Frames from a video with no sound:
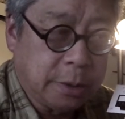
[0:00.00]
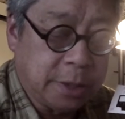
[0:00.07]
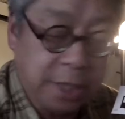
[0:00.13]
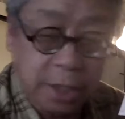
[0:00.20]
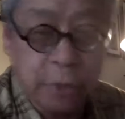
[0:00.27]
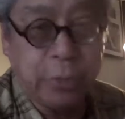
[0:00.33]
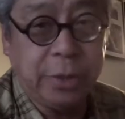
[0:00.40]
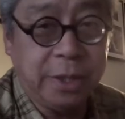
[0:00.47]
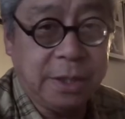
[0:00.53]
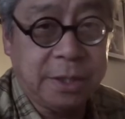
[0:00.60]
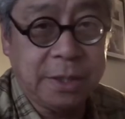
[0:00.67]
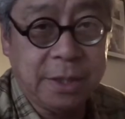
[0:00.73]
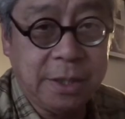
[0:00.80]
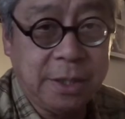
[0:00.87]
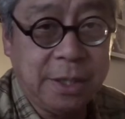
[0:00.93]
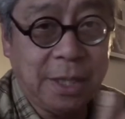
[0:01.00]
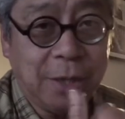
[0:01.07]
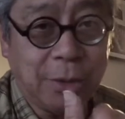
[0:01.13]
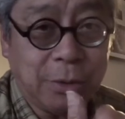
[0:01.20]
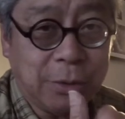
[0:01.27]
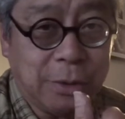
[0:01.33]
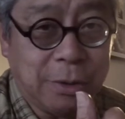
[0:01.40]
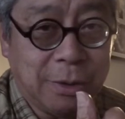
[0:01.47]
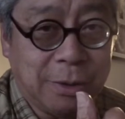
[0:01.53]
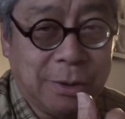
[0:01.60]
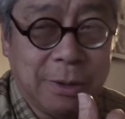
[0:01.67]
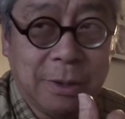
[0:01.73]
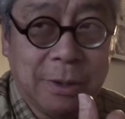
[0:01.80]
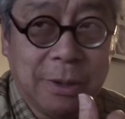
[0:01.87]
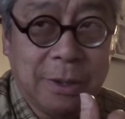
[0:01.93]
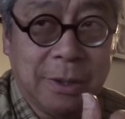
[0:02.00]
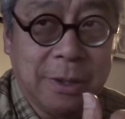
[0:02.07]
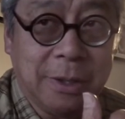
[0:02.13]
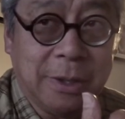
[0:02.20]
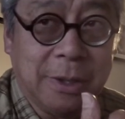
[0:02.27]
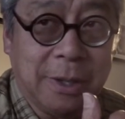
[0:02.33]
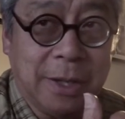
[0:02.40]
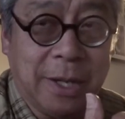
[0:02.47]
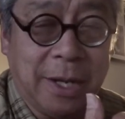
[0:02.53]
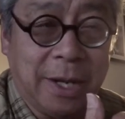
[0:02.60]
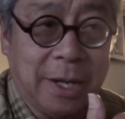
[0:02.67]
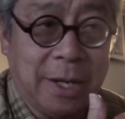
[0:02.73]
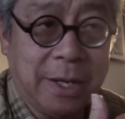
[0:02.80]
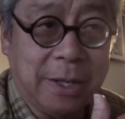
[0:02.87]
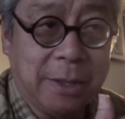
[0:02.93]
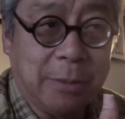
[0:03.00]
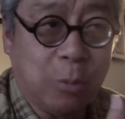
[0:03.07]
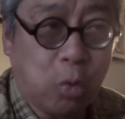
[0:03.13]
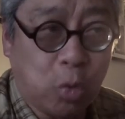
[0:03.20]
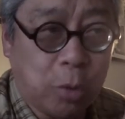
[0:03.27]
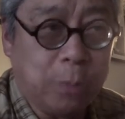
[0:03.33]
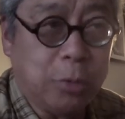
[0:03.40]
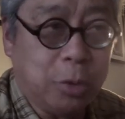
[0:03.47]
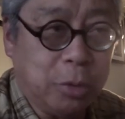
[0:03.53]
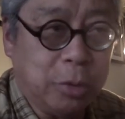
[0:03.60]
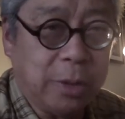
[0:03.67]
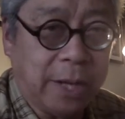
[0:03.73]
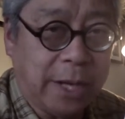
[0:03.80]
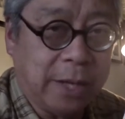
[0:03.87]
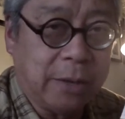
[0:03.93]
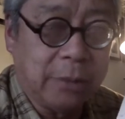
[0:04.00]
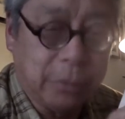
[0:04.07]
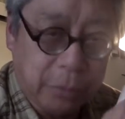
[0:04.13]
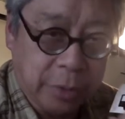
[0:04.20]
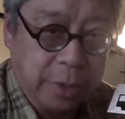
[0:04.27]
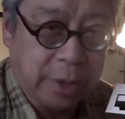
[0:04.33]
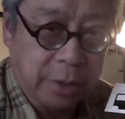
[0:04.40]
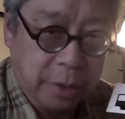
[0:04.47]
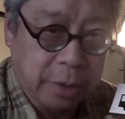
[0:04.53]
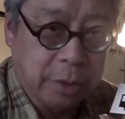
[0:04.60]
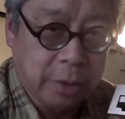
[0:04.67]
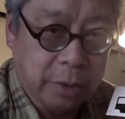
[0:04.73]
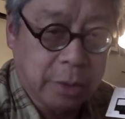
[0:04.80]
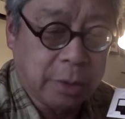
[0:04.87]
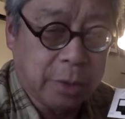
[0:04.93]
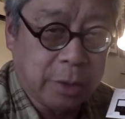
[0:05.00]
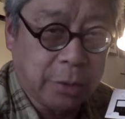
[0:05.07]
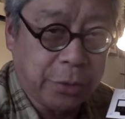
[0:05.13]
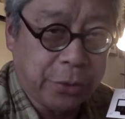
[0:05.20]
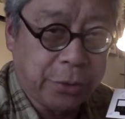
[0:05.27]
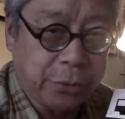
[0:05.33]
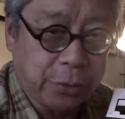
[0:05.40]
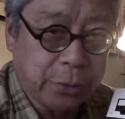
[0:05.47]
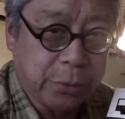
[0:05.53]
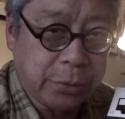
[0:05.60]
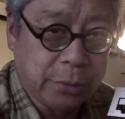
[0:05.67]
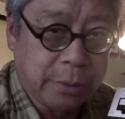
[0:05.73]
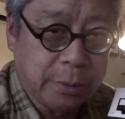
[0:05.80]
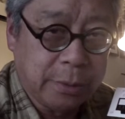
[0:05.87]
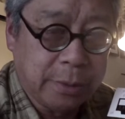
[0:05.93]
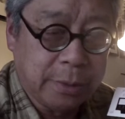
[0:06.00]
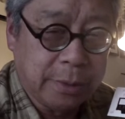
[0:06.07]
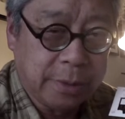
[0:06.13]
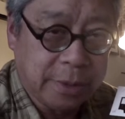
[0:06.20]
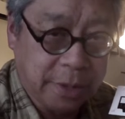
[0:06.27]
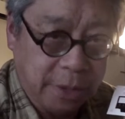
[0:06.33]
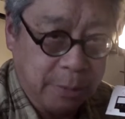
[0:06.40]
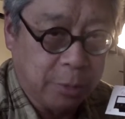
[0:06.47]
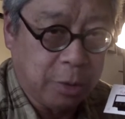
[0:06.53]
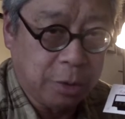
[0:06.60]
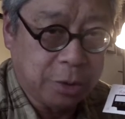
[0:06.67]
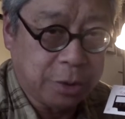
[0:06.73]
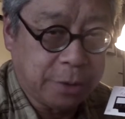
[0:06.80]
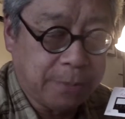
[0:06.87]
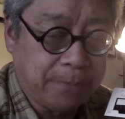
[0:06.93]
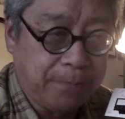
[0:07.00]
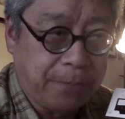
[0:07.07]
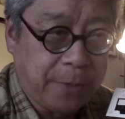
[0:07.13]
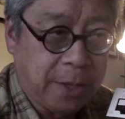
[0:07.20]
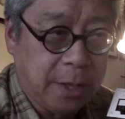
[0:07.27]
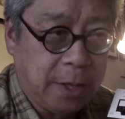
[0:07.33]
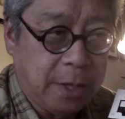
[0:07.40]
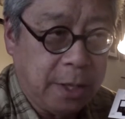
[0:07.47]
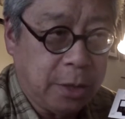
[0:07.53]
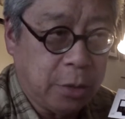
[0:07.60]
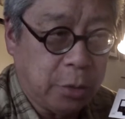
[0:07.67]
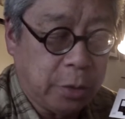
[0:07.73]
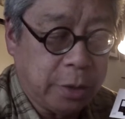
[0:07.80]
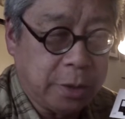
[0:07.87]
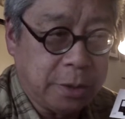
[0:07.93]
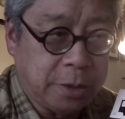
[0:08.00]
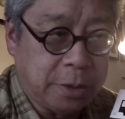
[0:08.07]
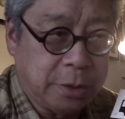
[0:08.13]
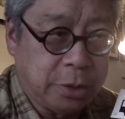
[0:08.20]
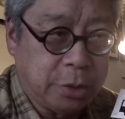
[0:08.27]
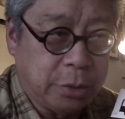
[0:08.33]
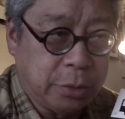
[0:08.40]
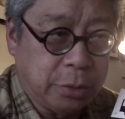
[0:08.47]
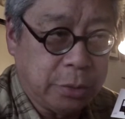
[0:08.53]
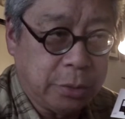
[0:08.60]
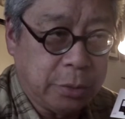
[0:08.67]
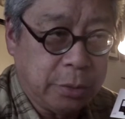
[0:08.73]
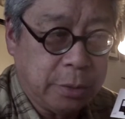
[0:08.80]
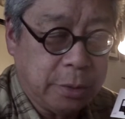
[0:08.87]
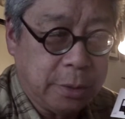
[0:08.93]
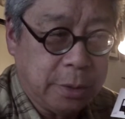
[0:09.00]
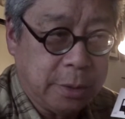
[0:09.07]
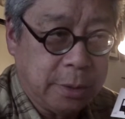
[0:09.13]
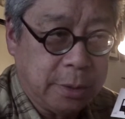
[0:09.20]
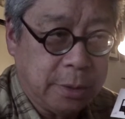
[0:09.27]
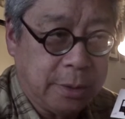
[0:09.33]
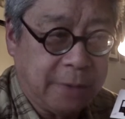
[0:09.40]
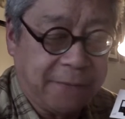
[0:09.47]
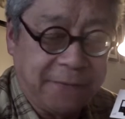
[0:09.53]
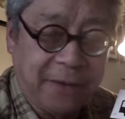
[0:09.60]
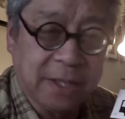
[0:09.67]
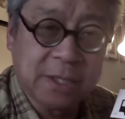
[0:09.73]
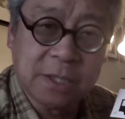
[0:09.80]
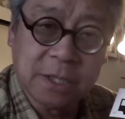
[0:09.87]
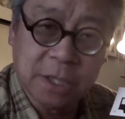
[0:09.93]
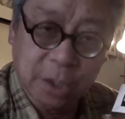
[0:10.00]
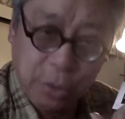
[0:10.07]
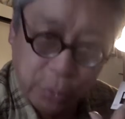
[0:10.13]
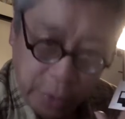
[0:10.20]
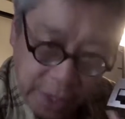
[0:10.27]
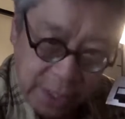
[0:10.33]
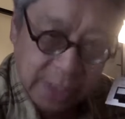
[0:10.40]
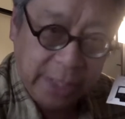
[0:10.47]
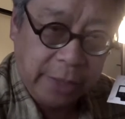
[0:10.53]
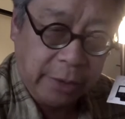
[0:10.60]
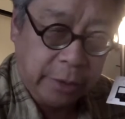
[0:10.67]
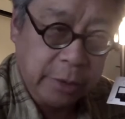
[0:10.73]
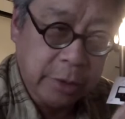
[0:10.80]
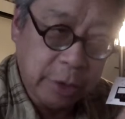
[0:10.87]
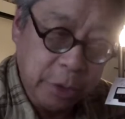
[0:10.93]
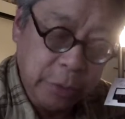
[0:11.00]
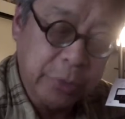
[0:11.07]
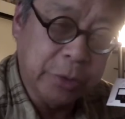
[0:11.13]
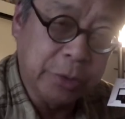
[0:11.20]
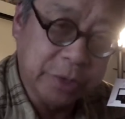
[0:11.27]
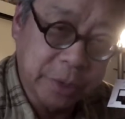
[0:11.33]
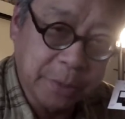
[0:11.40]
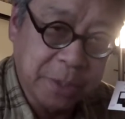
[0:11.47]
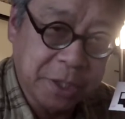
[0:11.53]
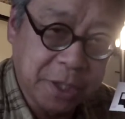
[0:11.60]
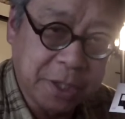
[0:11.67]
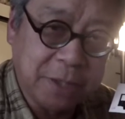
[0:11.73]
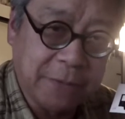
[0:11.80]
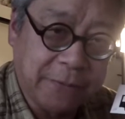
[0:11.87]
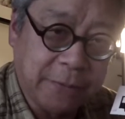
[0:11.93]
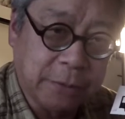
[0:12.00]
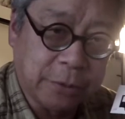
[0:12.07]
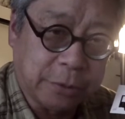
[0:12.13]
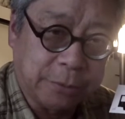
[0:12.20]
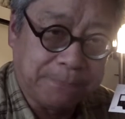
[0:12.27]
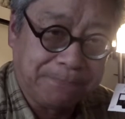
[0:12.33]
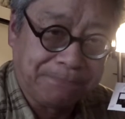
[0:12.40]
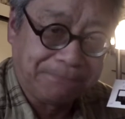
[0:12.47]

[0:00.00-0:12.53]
decrease yellow and more blue light would go through the emulsion in order to affect the green layer, you would use a magenta filter.